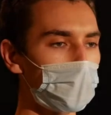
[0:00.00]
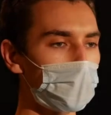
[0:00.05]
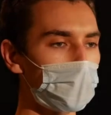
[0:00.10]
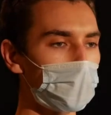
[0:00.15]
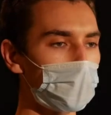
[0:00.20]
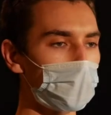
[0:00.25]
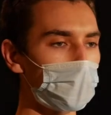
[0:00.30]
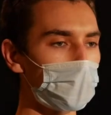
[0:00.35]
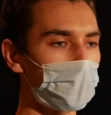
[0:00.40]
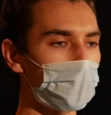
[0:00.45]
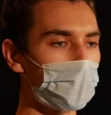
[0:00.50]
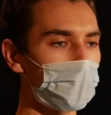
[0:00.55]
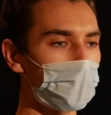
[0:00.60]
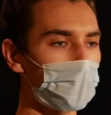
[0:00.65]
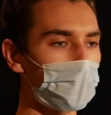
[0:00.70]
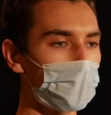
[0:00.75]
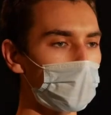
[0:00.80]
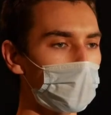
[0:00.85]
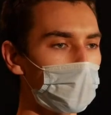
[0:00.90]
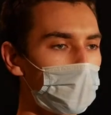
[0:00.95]

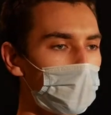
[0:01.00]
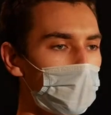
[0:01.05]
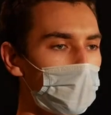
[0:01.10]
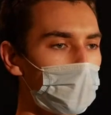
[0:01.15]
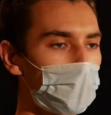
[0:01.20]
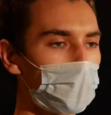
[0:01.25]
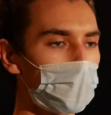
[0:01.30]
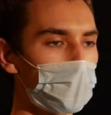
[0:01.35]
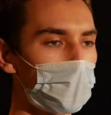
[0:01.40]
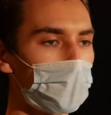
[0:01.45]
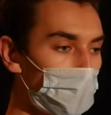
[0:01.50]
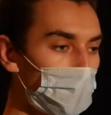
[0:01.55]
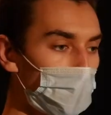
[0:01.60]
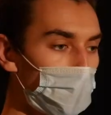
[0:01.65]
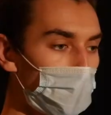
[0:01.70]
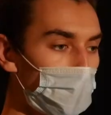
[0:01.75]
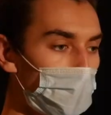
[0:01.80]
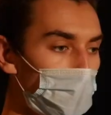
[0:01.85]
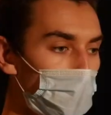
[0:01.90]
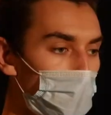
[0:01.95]

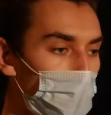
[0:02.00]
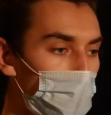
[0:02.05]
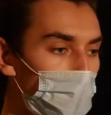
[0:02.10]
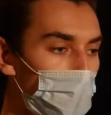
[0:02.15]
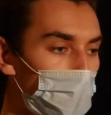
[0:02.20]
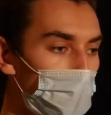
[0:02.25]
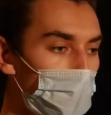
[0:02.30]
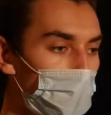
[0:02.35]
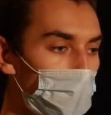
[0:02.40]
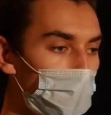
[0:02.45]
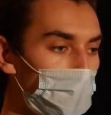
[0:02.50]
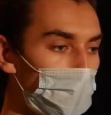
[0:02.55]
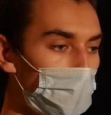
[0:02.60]
Nobody speaks.